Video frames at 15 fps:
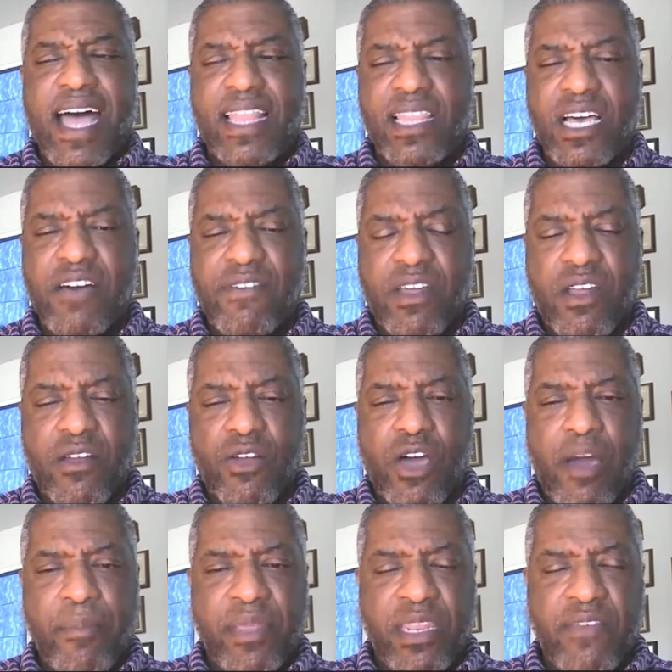I don't
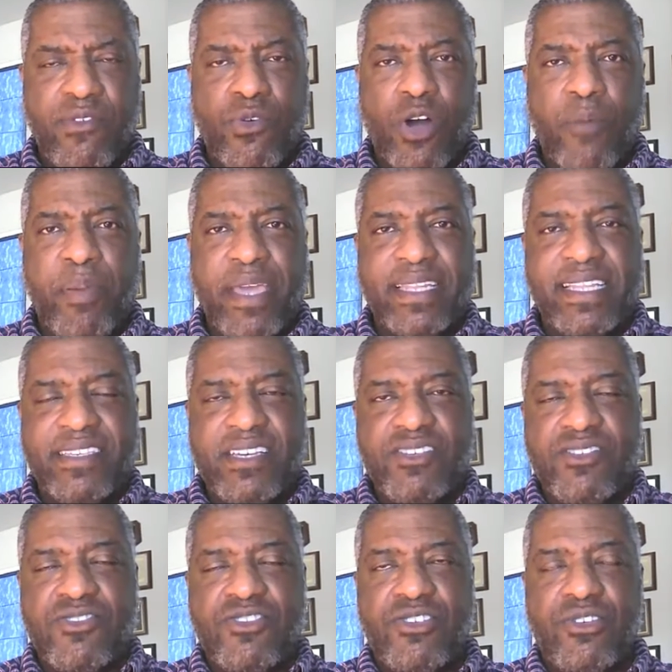know how many of you are paying
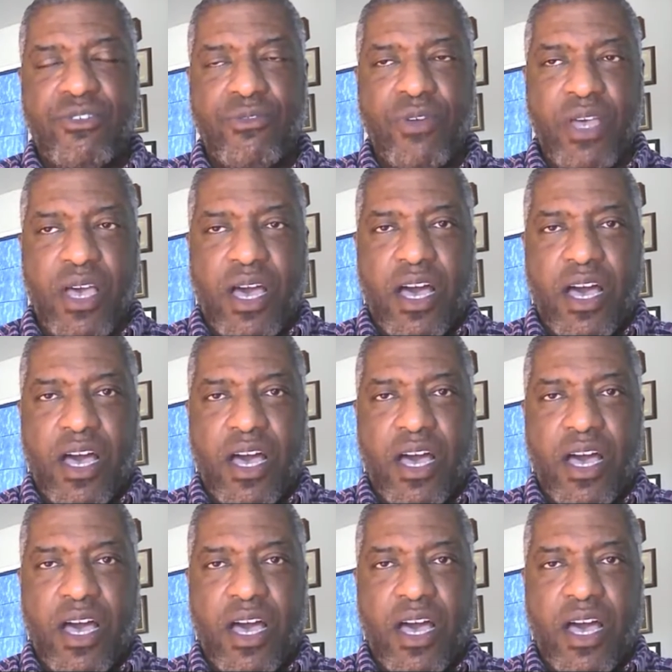attention to